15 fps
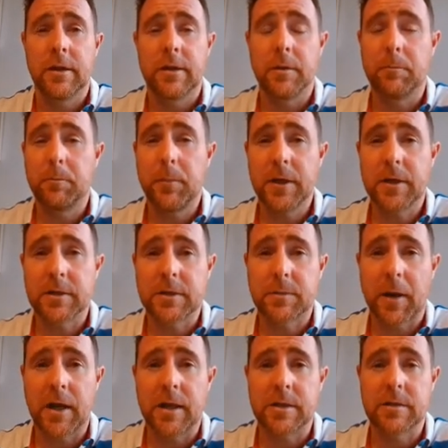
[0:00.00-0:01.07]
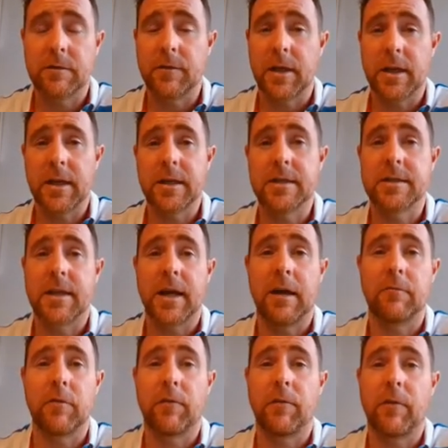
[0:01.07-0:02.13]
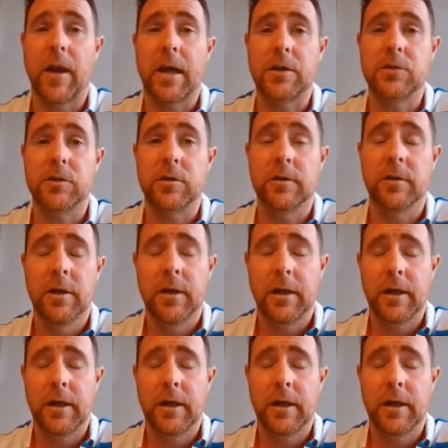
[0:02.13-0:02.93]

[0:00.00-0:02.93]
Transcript: The biggest part of it is that reflection,